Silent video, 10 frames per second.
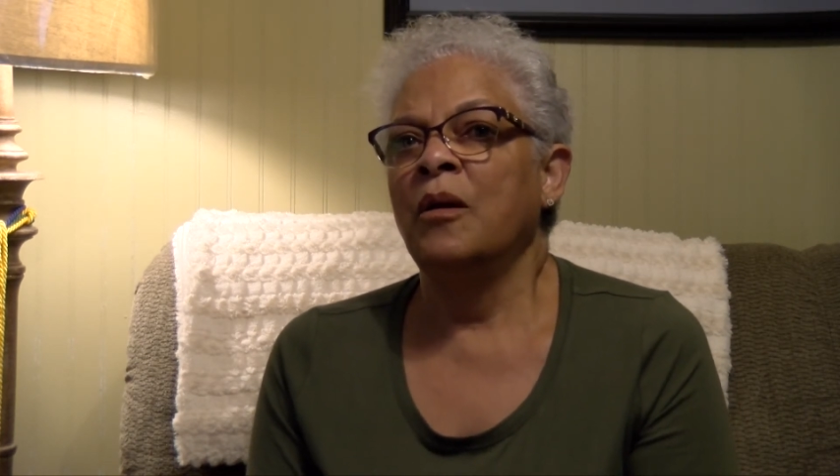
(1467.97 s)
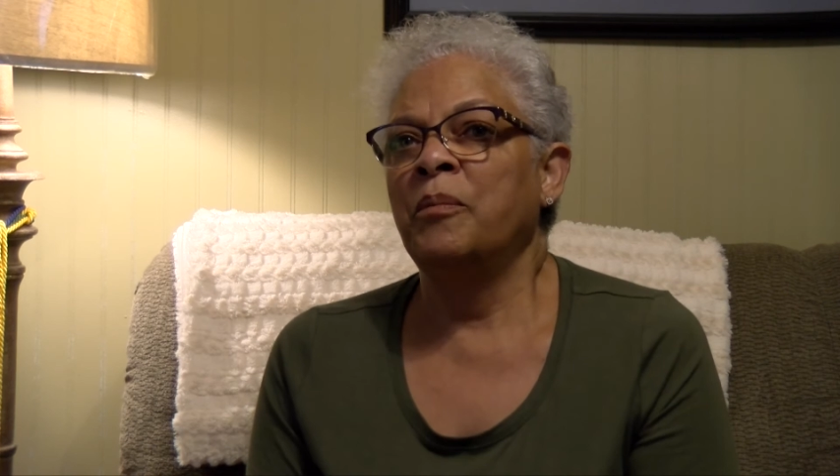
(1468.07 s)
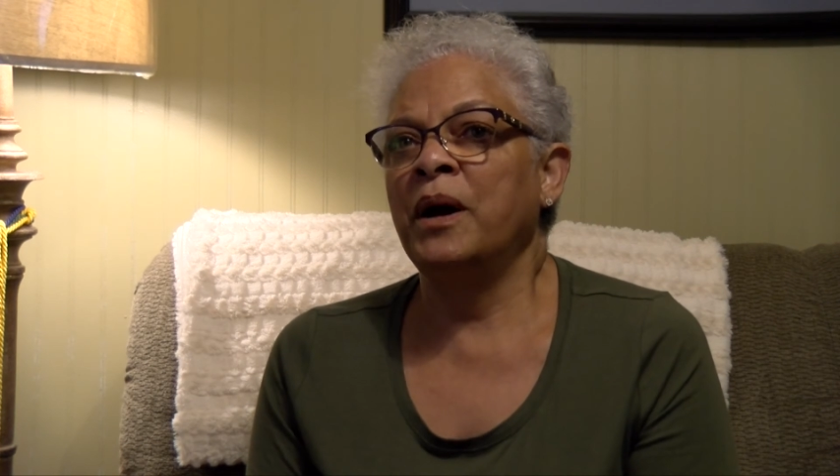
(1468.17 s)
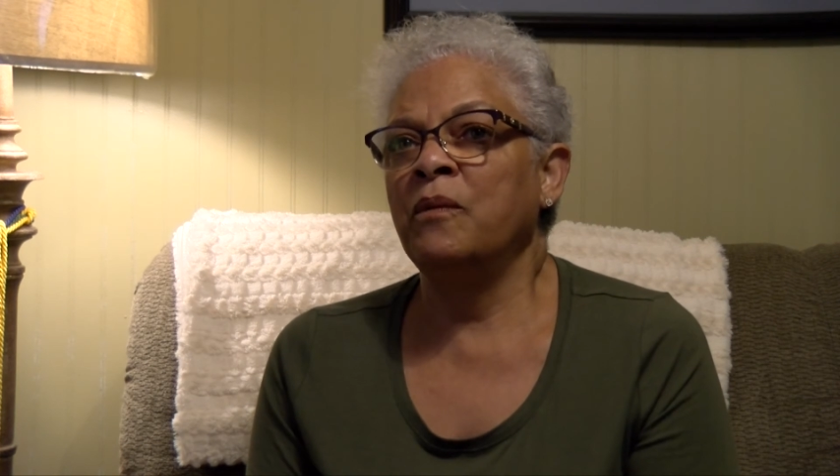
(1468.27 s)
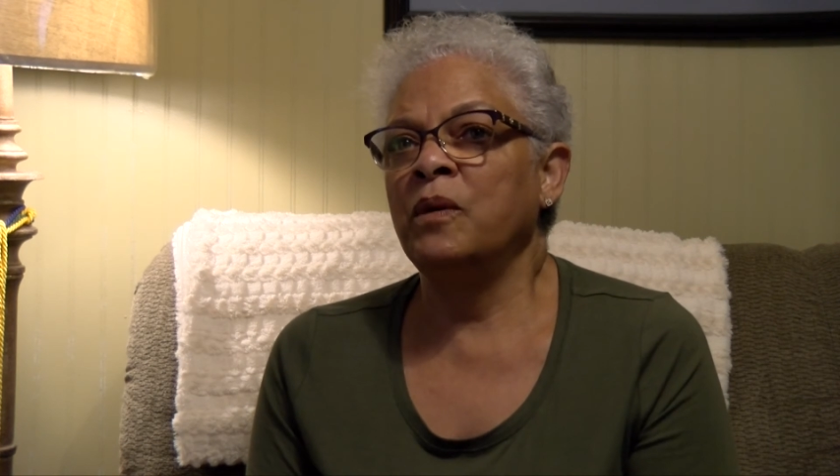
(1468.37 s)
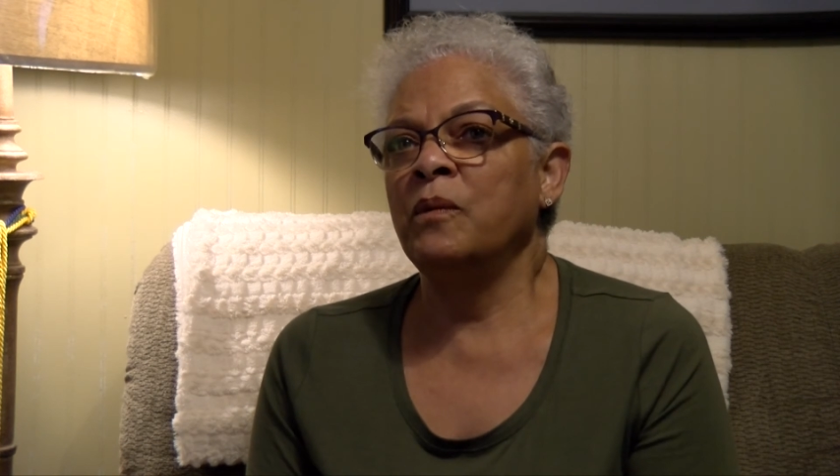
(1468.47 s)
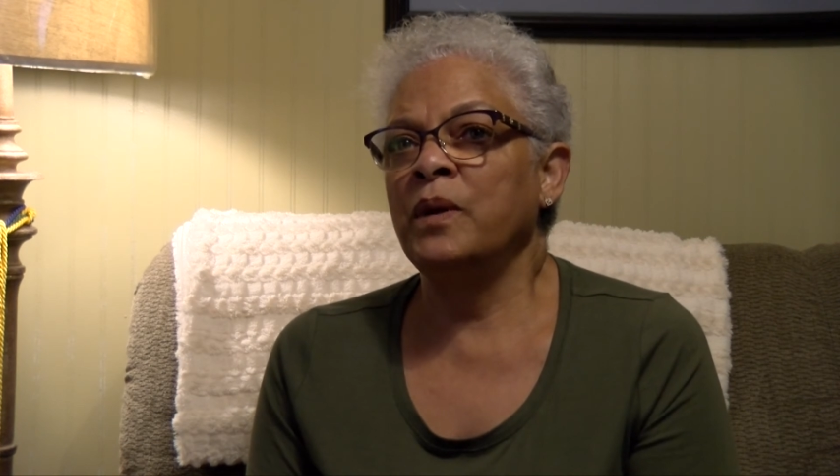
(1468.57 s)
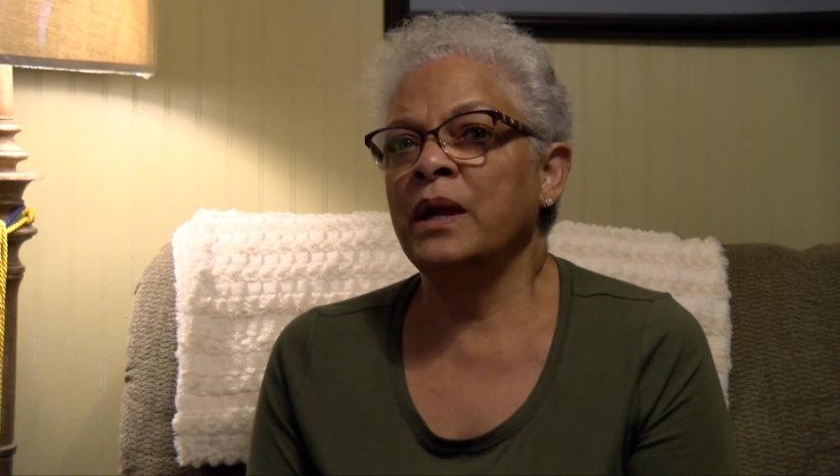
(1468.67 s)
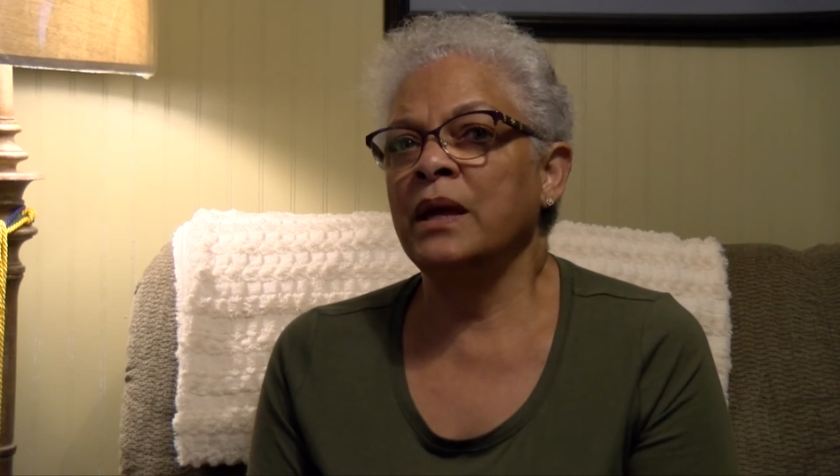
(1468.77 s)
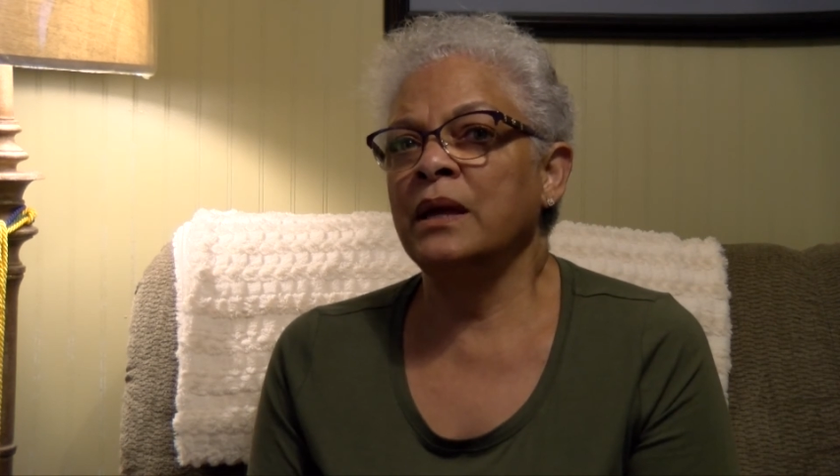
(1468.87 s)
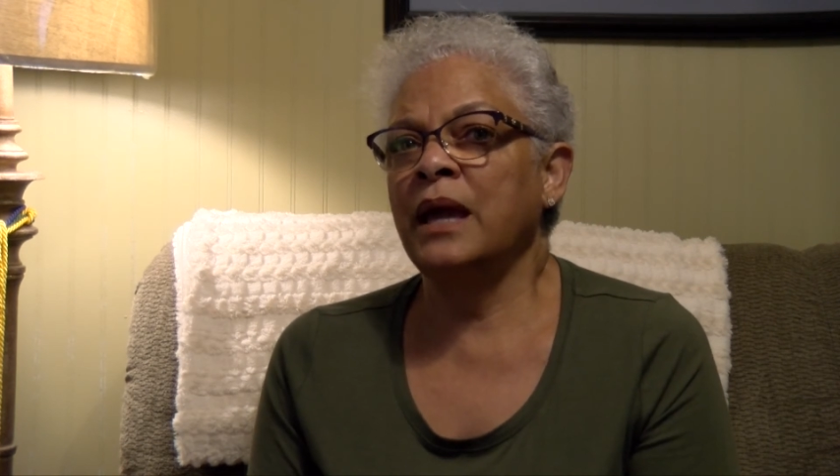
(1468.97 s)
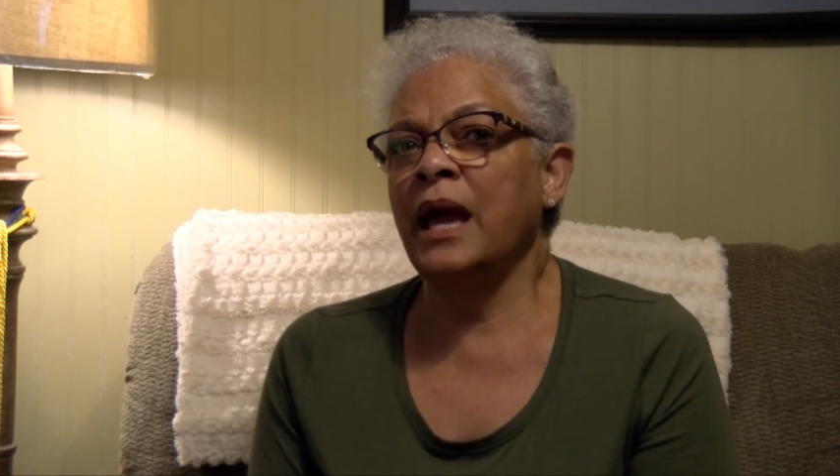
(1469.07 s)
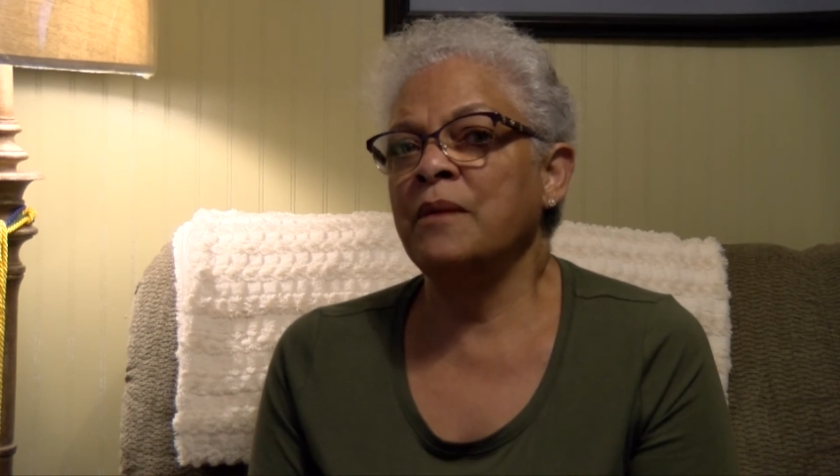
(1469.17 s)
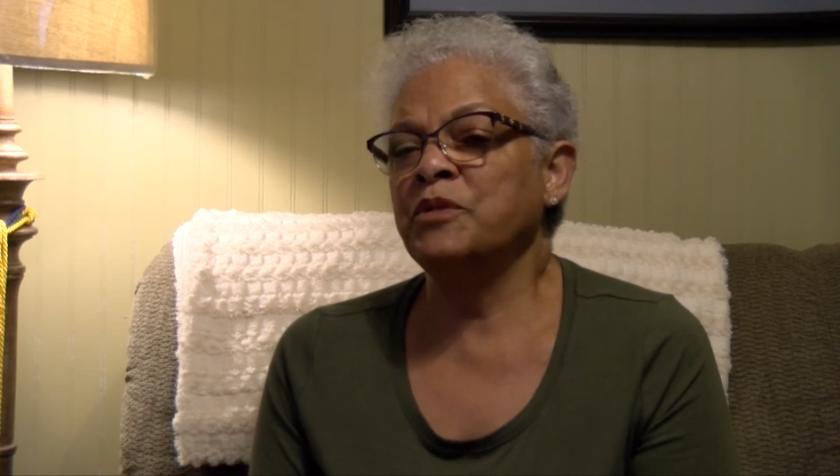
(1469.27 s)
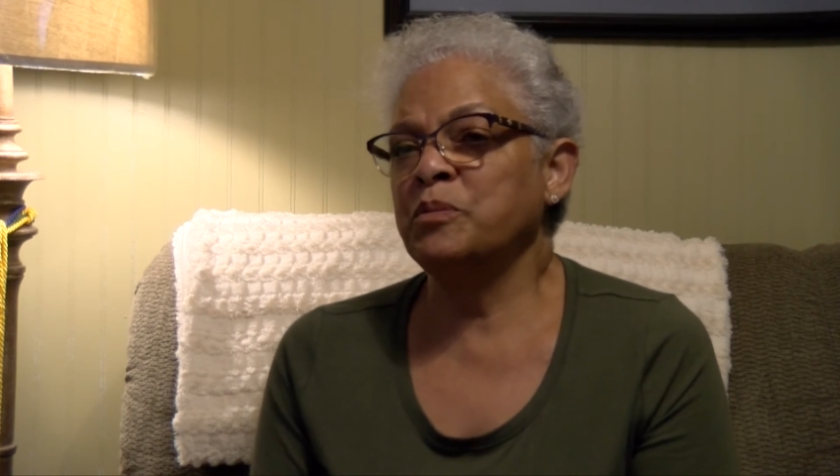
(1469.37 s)
But when we
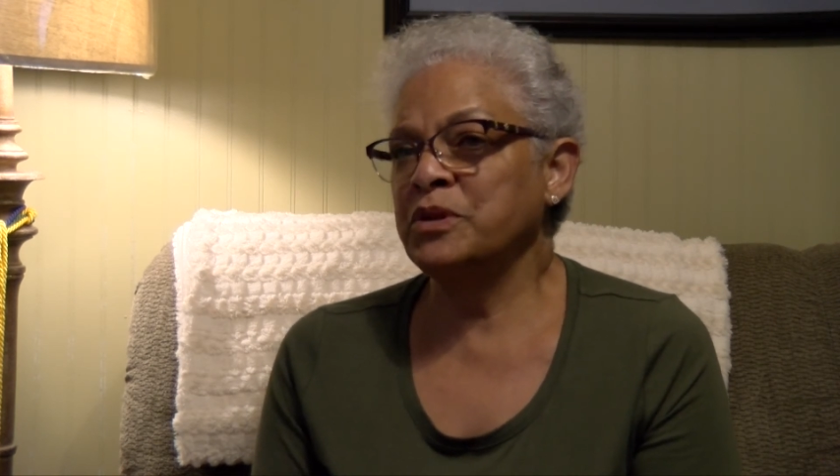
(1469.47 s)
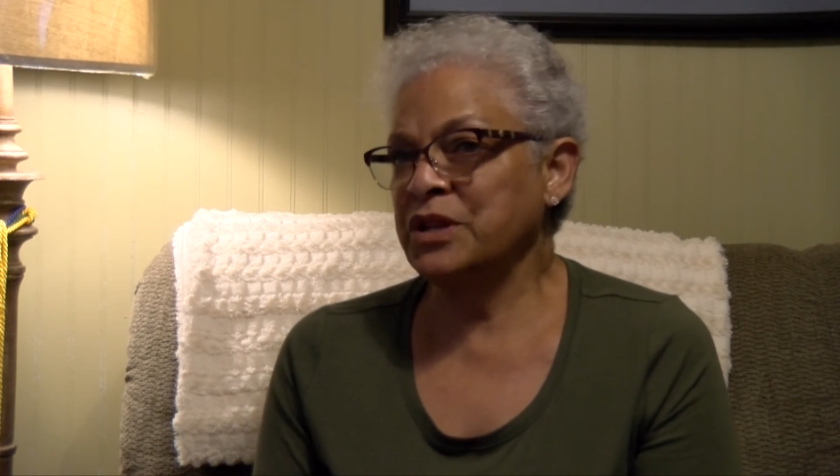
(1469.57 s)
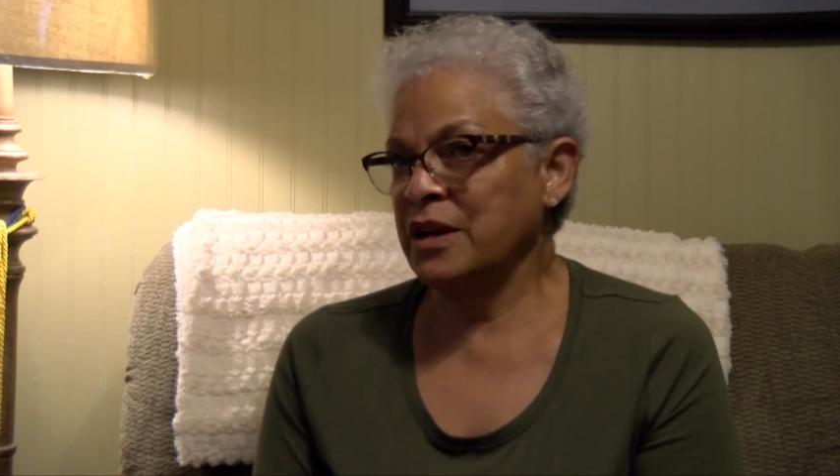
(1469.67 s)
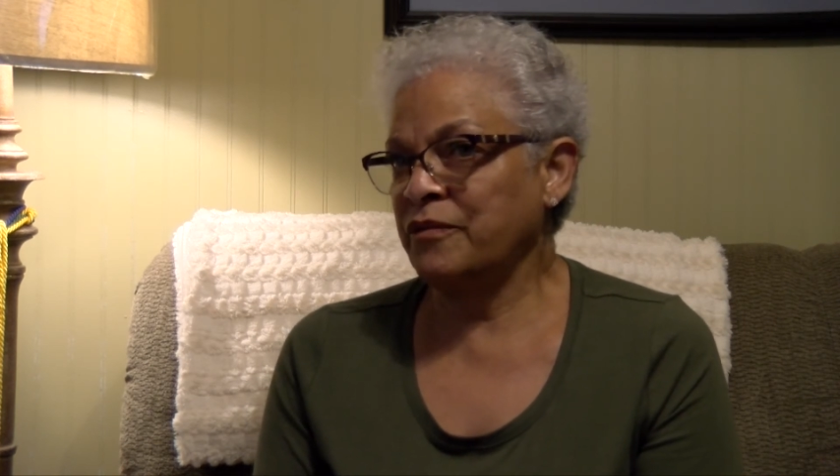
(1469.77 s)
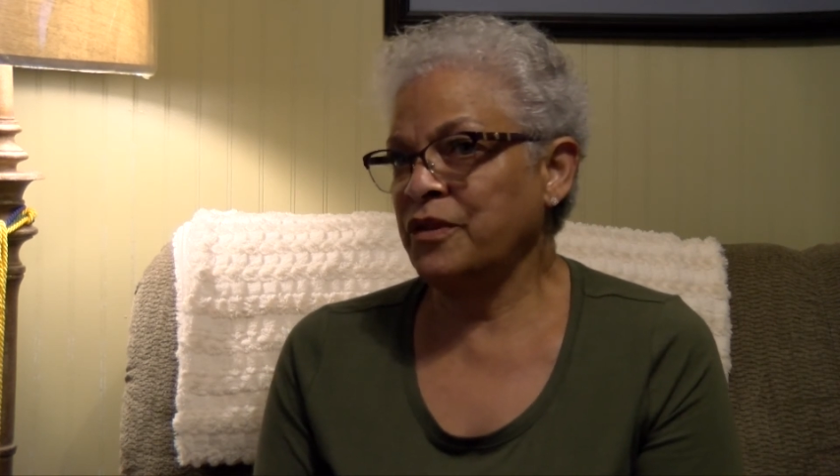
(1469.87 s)
came to present